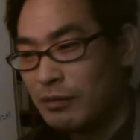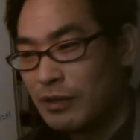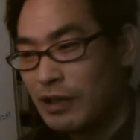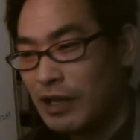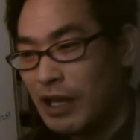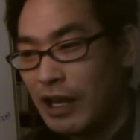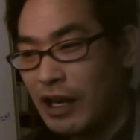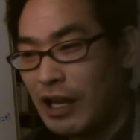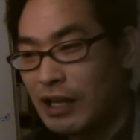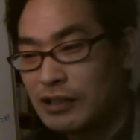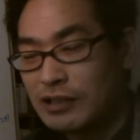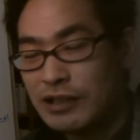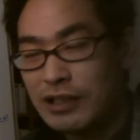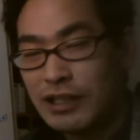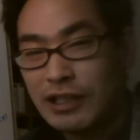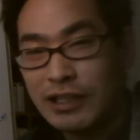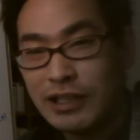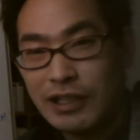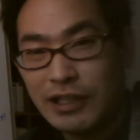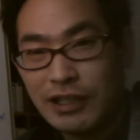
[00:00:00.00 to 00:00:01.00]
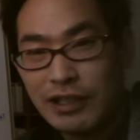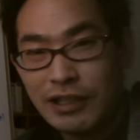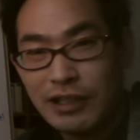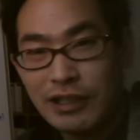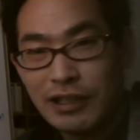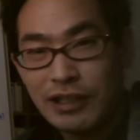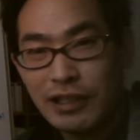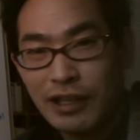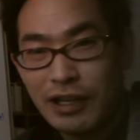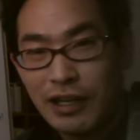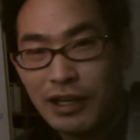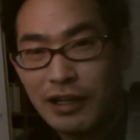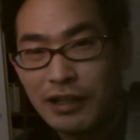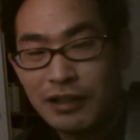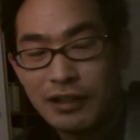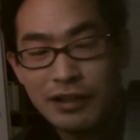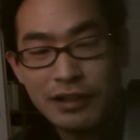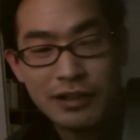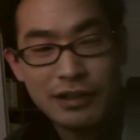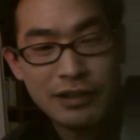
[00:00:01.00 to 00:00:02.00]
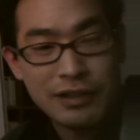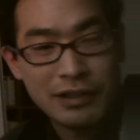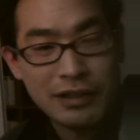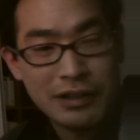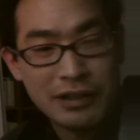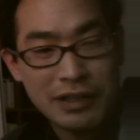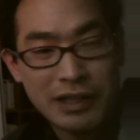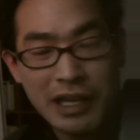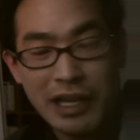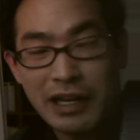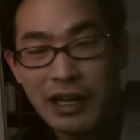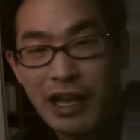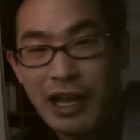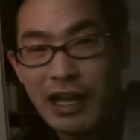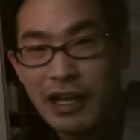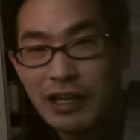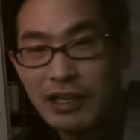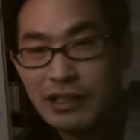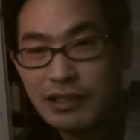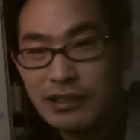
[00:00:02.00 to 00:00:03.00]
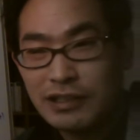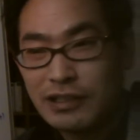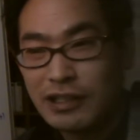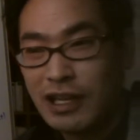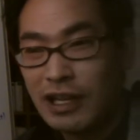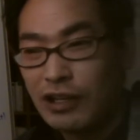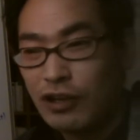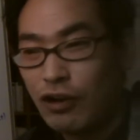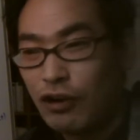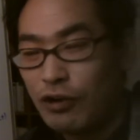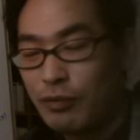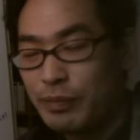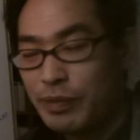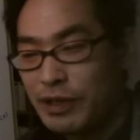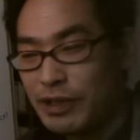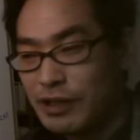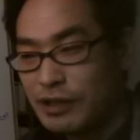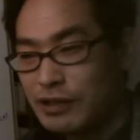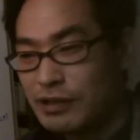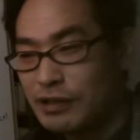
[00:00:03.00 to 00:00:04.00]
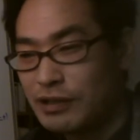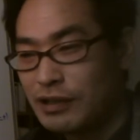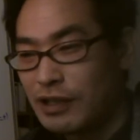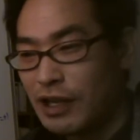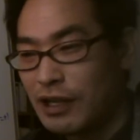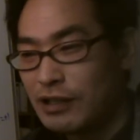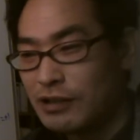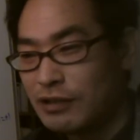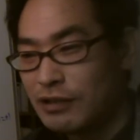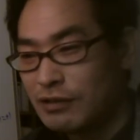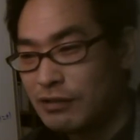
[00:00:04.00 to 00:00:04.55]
get STD, and get AIDS, get herpes, get